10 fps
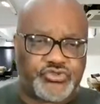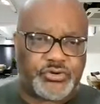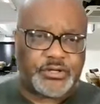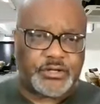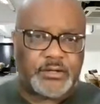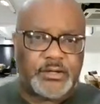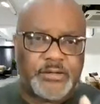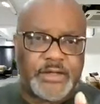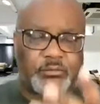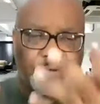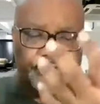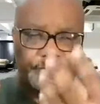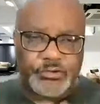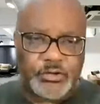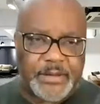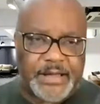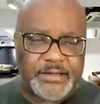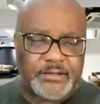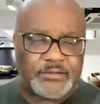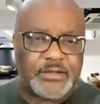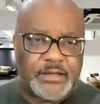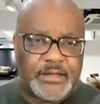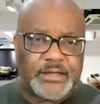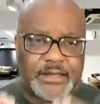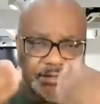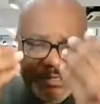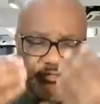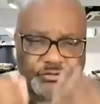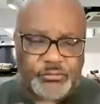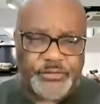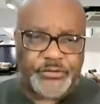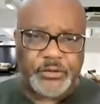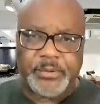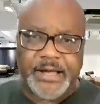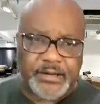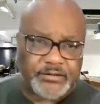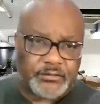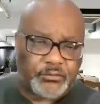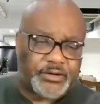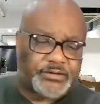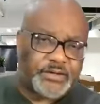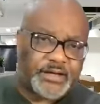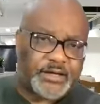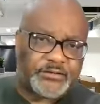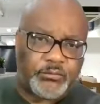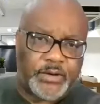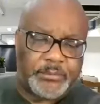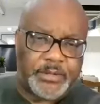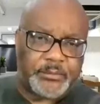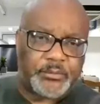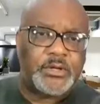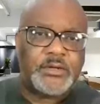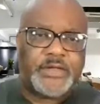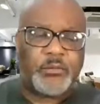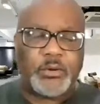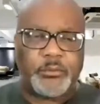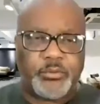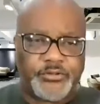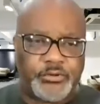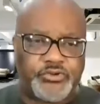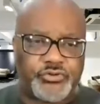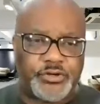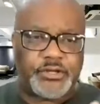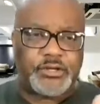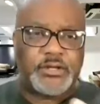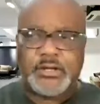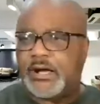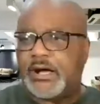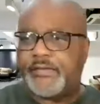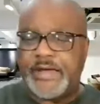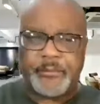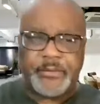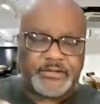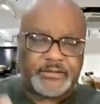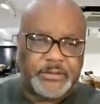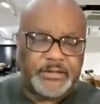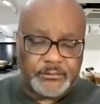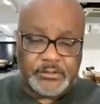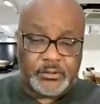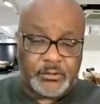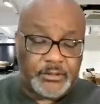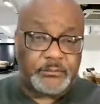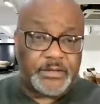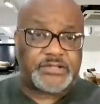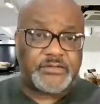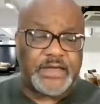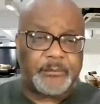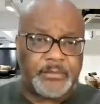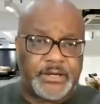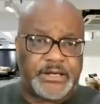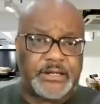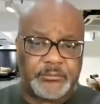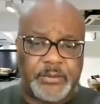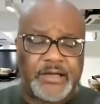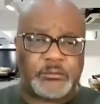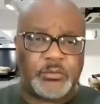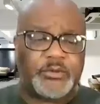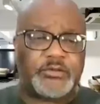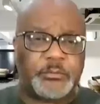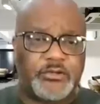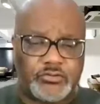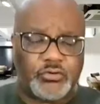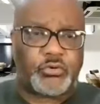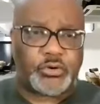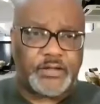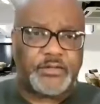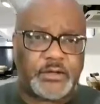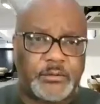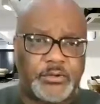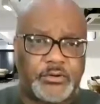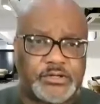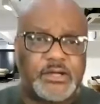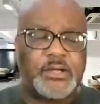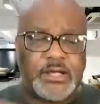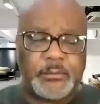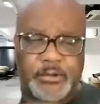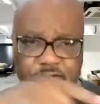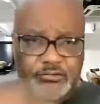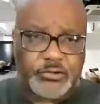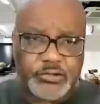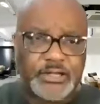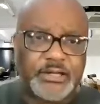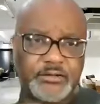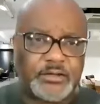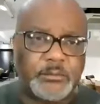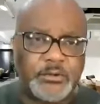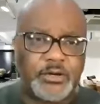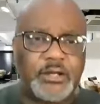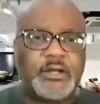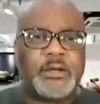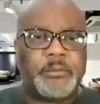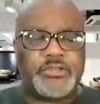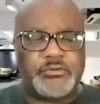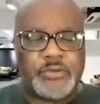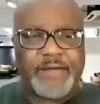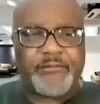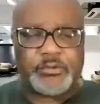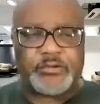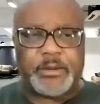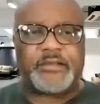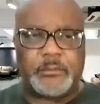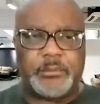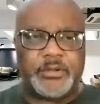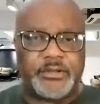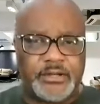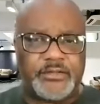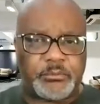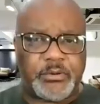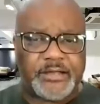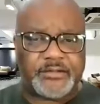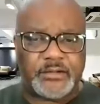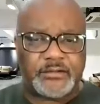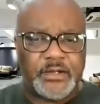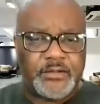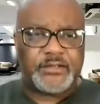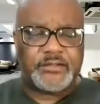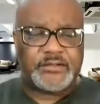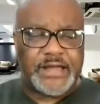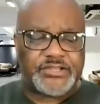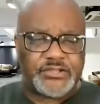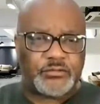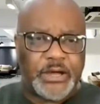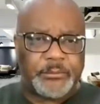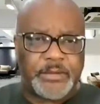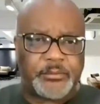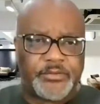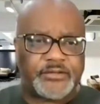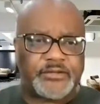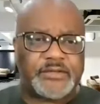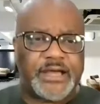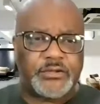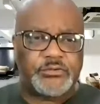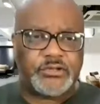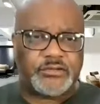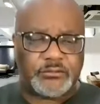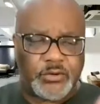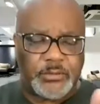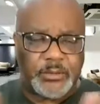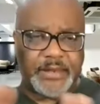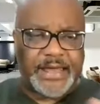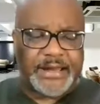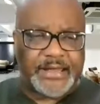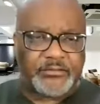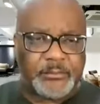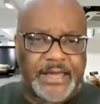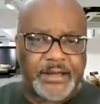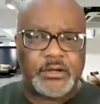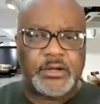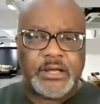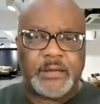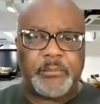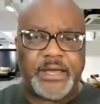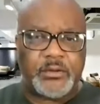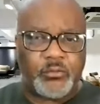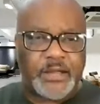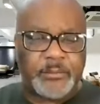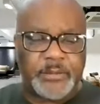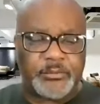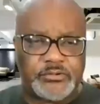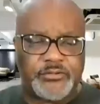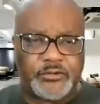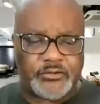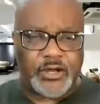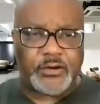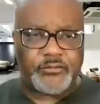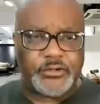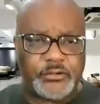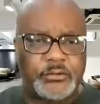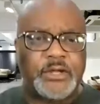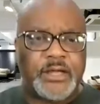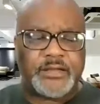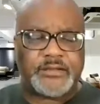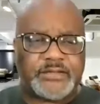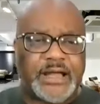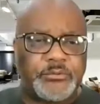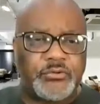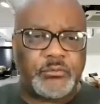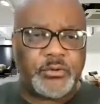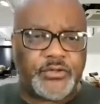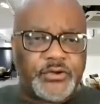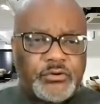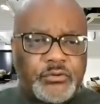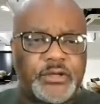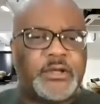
trillion that runs through your pockets, it cannot just run through your pockets and run into the hands of white people. That 1.3 trillion, uh, that must be, you know, as much of that money as possible must be stored in the community. It must circulate in the community. But you have a responsibility in this process. This is not just white people. This is not you just screaming Black Lives Matter and begging white people to feel sorry for you and to stop doing what they're doing.